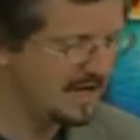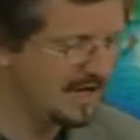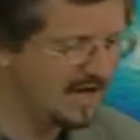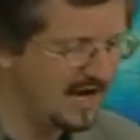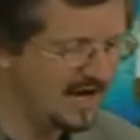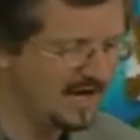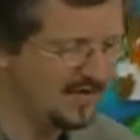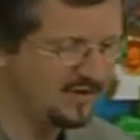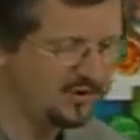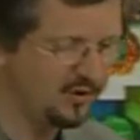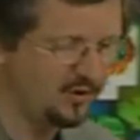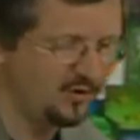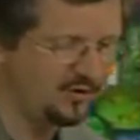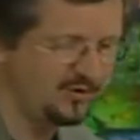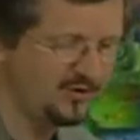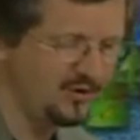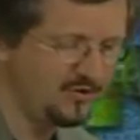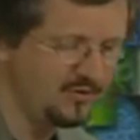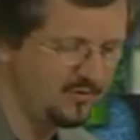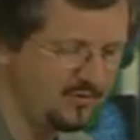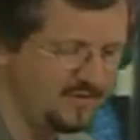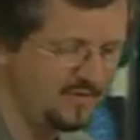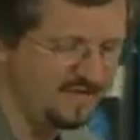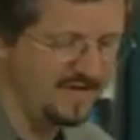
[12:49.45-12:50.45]
I told
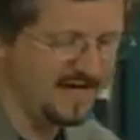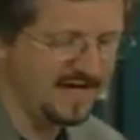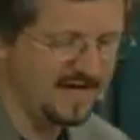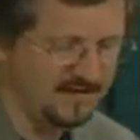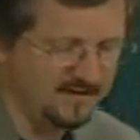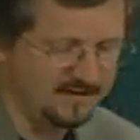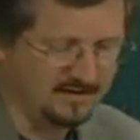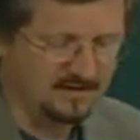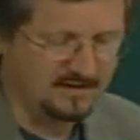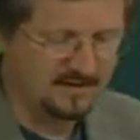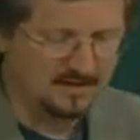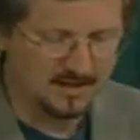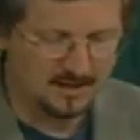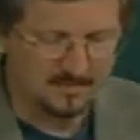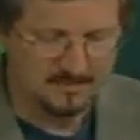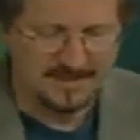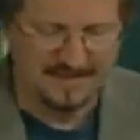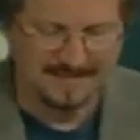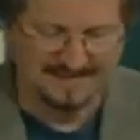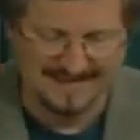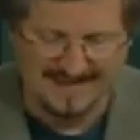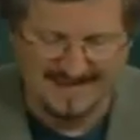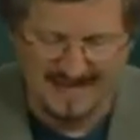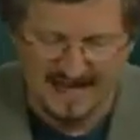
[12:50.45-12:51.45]
you that
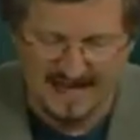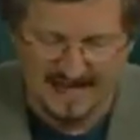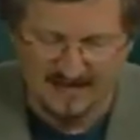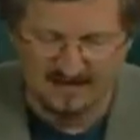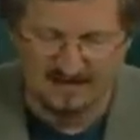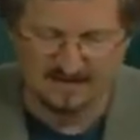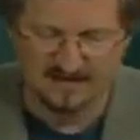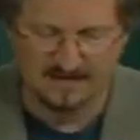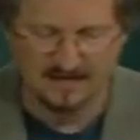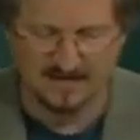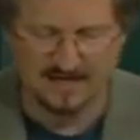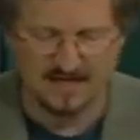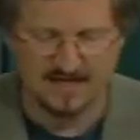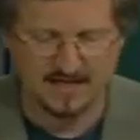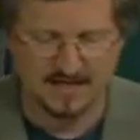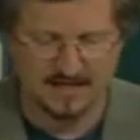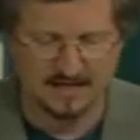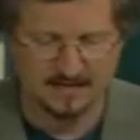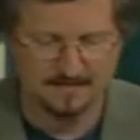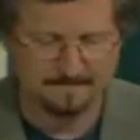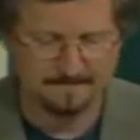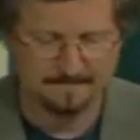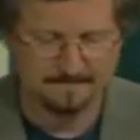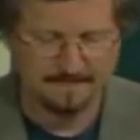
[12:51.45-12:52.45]
at the end of the
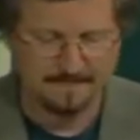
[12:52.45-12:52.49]
day,